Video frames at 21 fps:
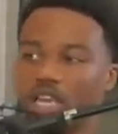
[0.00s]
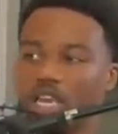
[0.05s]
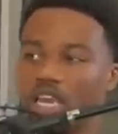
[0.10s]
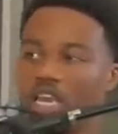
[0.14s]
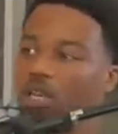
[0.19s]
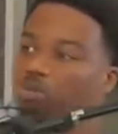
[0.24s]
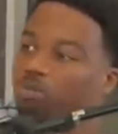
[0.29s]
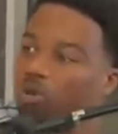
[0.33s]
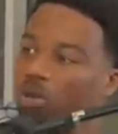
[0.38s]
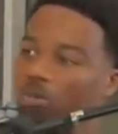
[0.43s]

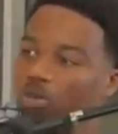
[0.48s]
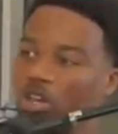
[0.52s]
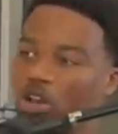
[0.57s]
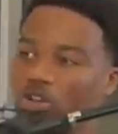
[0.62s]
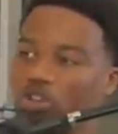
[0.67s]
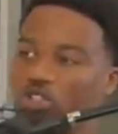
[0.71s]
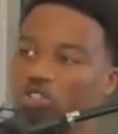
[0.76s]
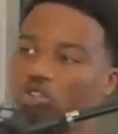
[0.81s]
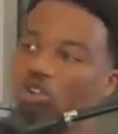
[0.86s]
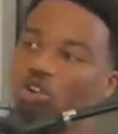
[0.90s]
He put me
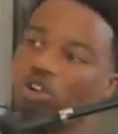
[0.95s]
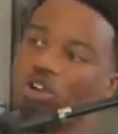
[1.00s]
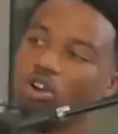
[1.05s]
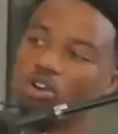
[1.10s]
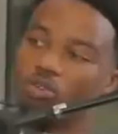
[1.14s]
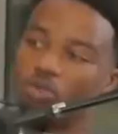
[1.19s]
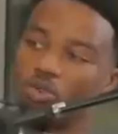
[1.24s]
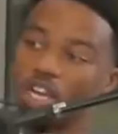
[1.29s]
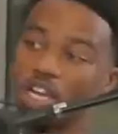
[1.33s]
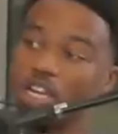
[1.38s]
on tour on
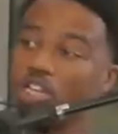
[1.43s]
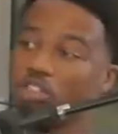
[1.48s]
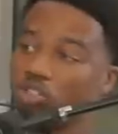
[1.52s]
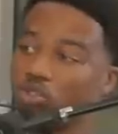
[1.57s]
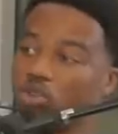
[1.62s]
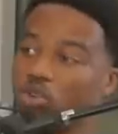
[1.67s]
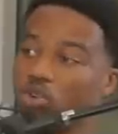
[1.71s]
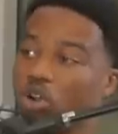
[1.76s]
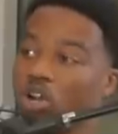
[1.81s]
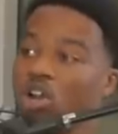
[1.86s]
arena
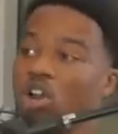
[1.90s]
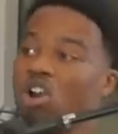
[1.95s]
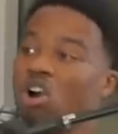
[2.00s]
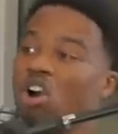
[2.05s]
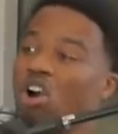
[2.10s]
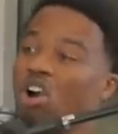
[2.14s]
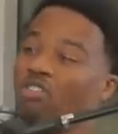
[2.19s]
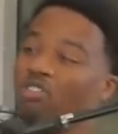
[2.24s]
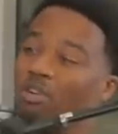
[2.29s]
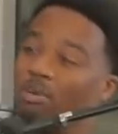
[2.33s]
tour
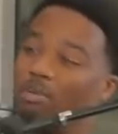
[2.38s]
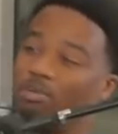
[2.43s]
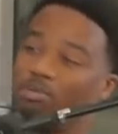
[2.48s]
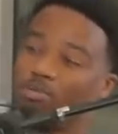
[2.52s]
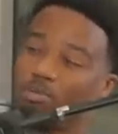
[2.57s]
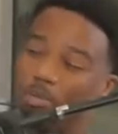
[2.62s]
off of